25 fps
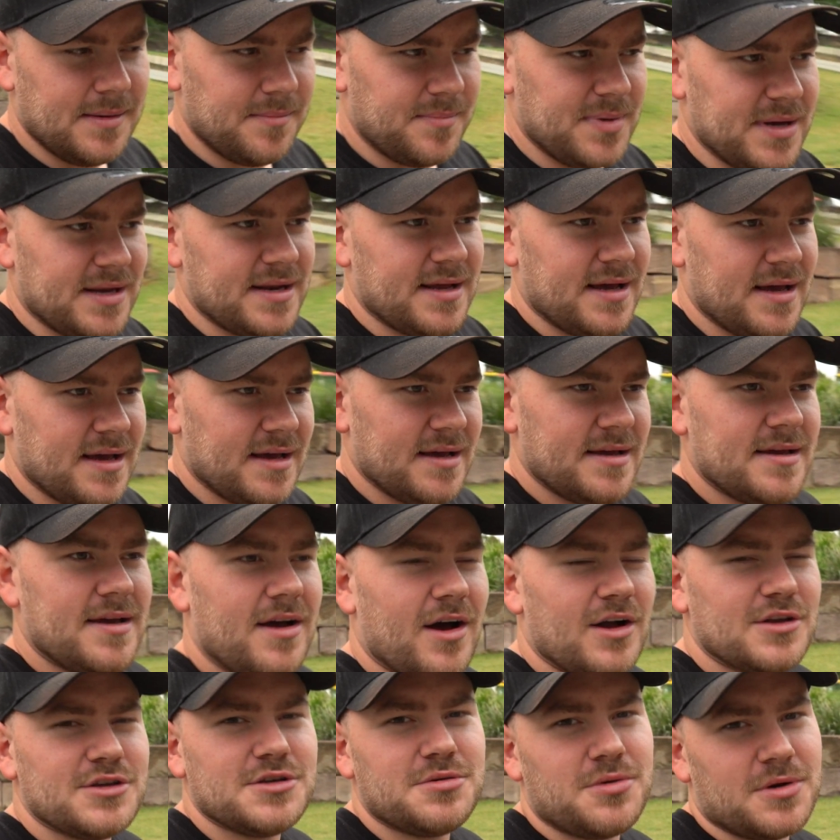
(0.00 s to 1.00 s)
But
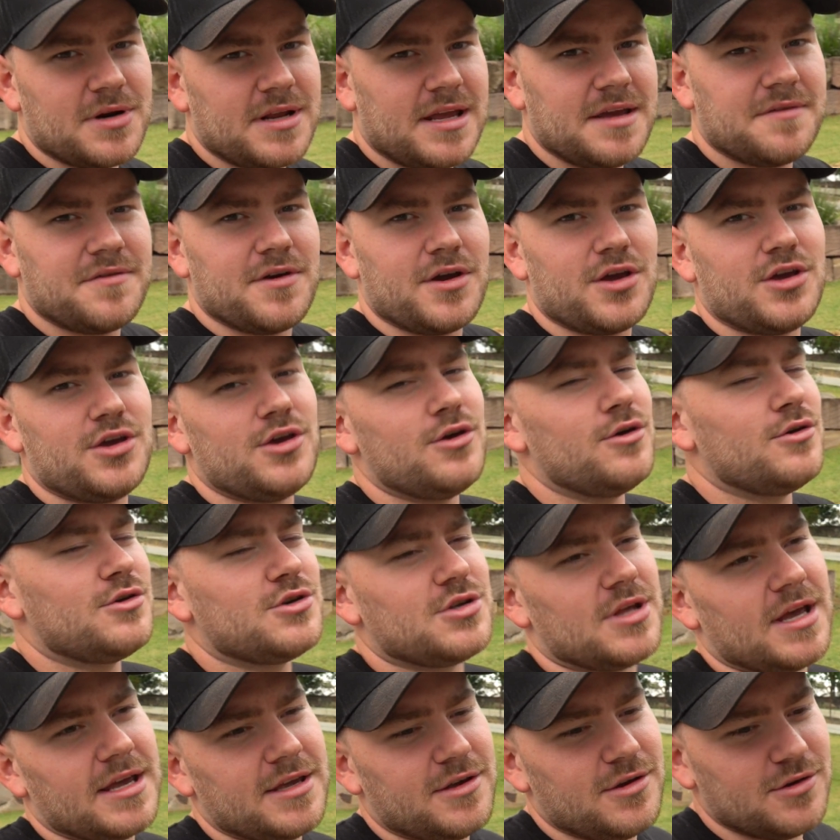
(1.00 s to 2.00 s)
I just want to give a
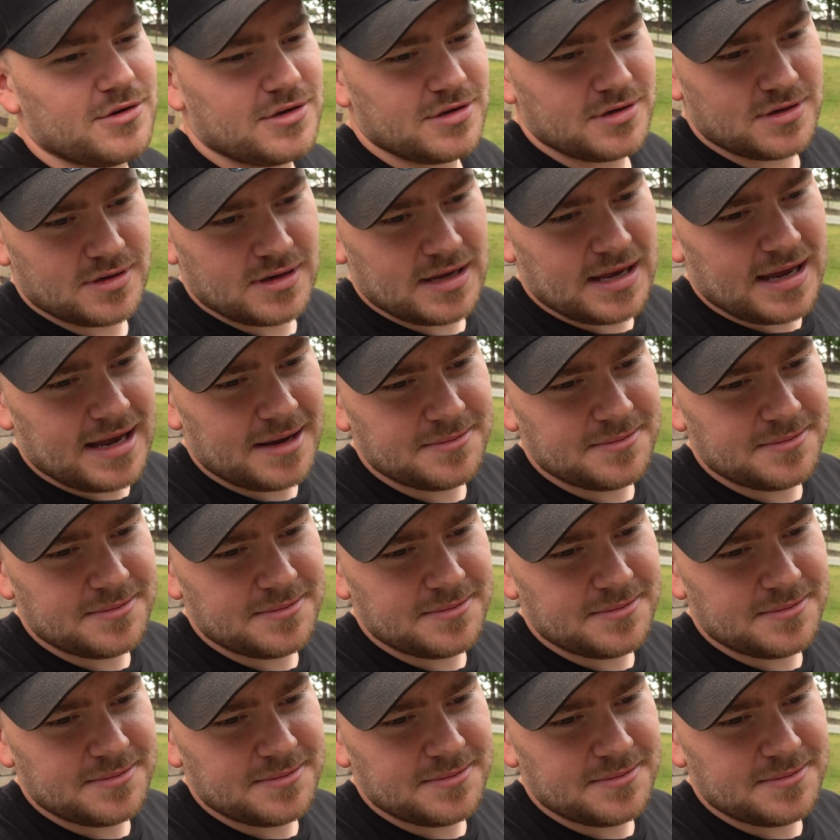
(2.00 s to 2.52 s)
huge thank you to